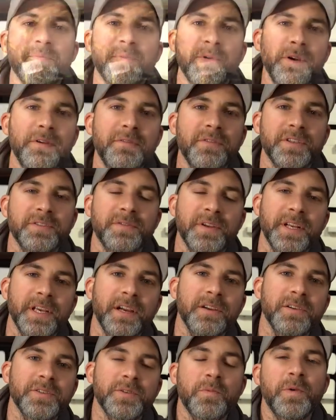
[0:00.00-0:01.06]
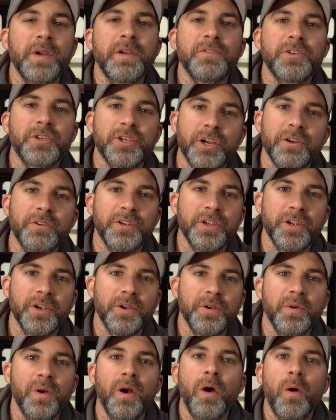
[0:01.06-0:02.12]
previous videos, we've shown
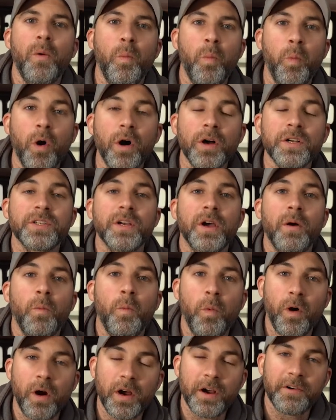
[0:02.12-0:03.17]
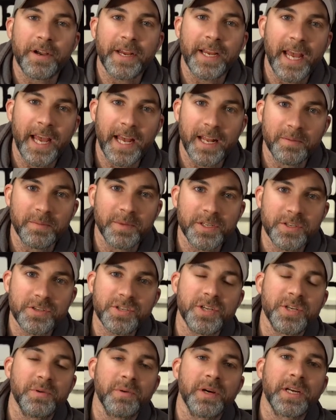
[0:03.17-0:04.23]
you what wiring
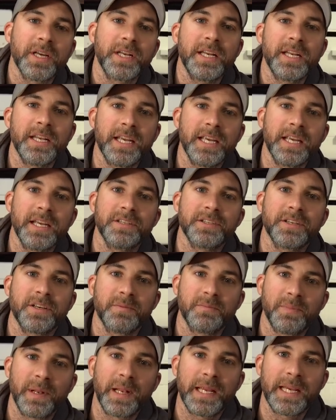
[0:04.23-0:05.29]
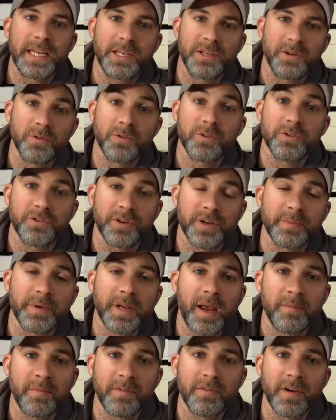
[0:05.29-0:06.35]
elements you are going to need to complete your dream
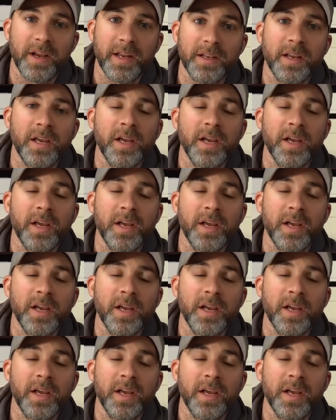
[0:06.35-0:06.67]
camper van.